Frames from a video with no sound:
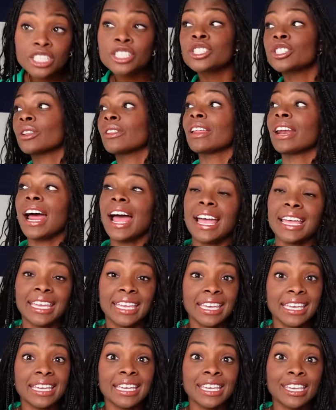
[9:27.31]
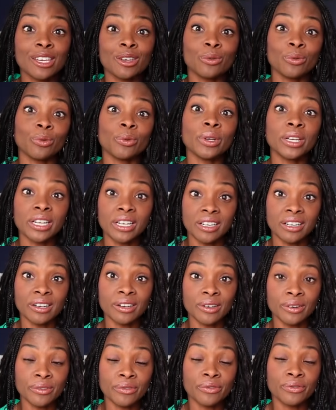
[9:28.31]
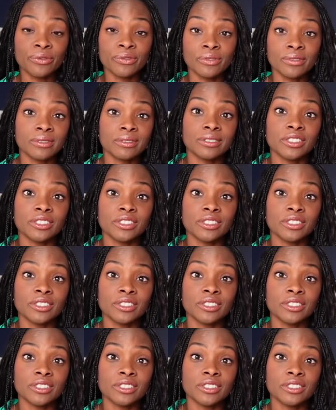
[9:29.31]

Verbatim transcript: so that I can get rid of,